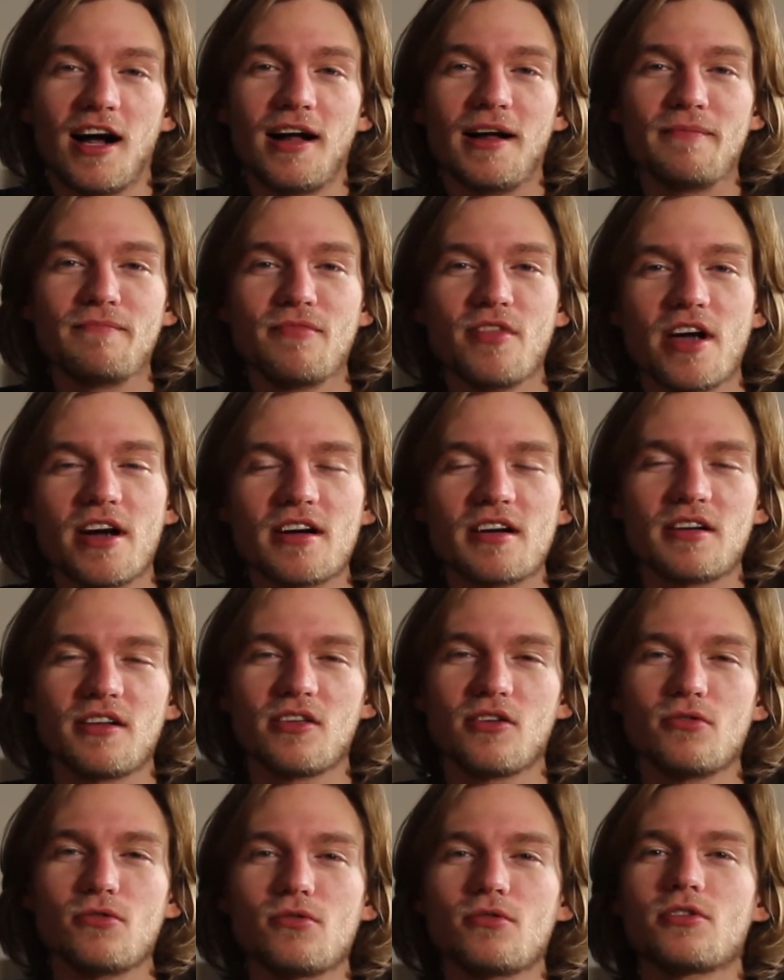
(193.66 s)
I'm
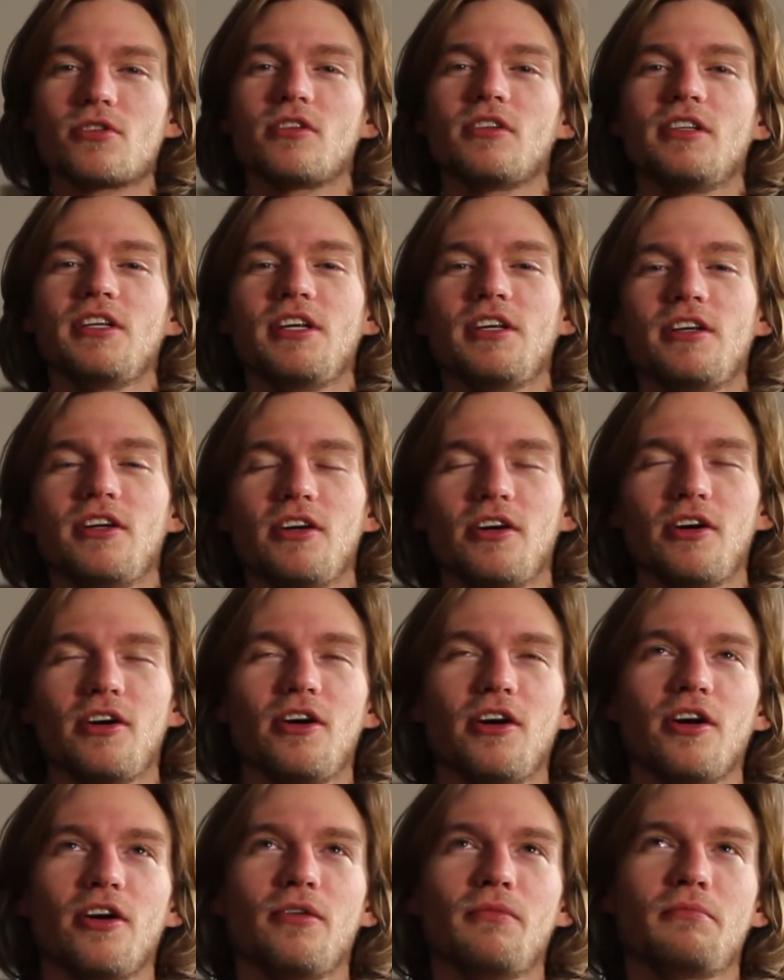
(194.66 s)
not usually
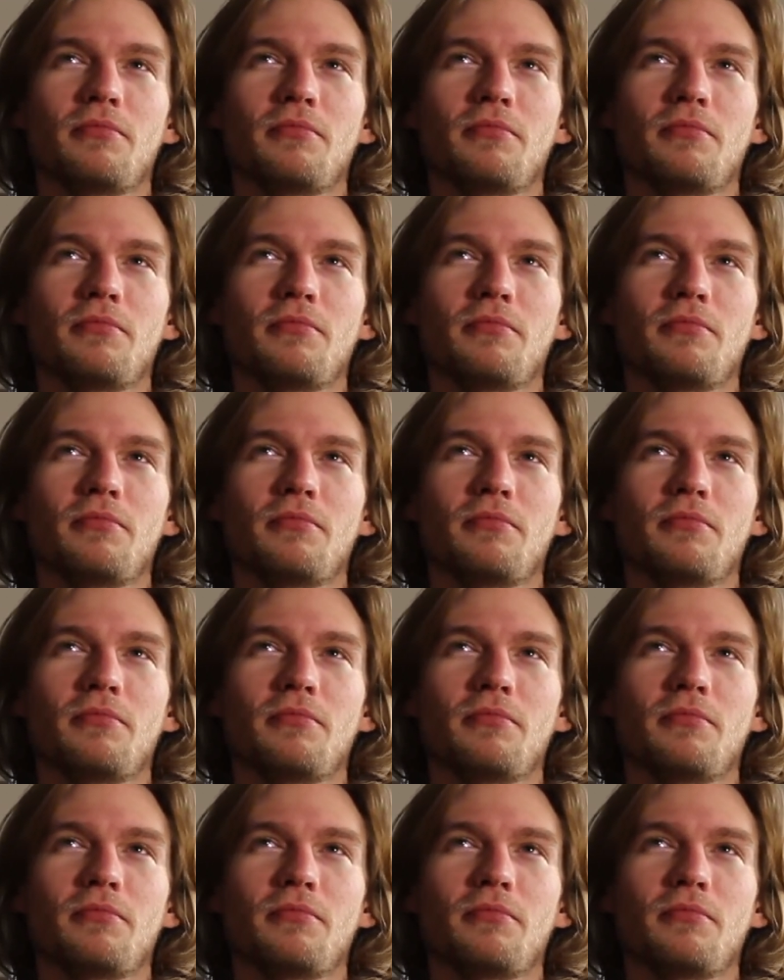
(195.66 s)
hurt.